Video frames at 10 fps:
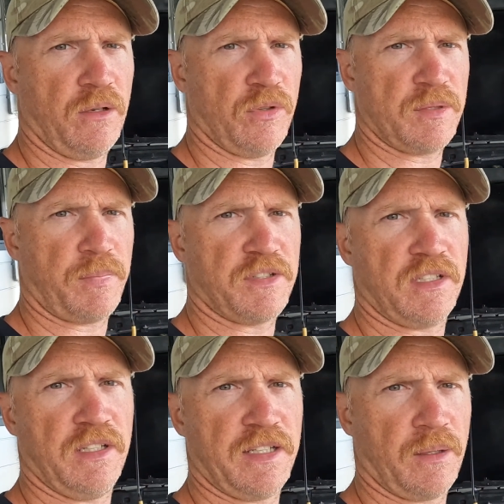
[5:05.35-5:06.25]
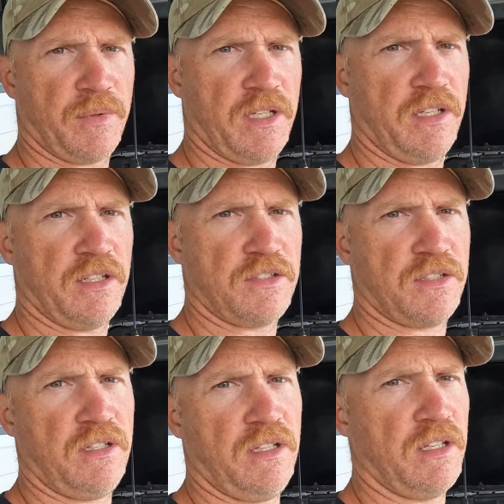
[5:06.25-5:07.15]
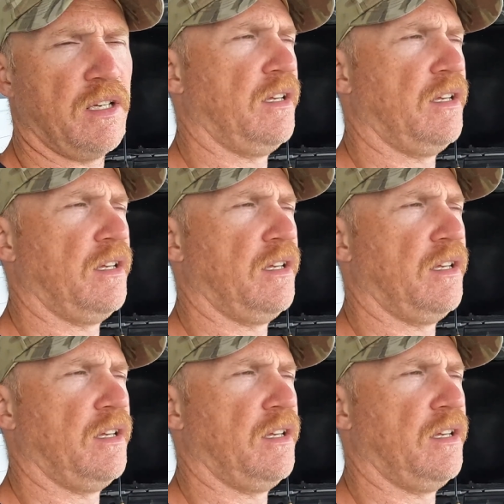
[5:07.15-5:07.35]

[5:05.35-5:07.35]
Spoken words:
I'll just post the link up there. You can see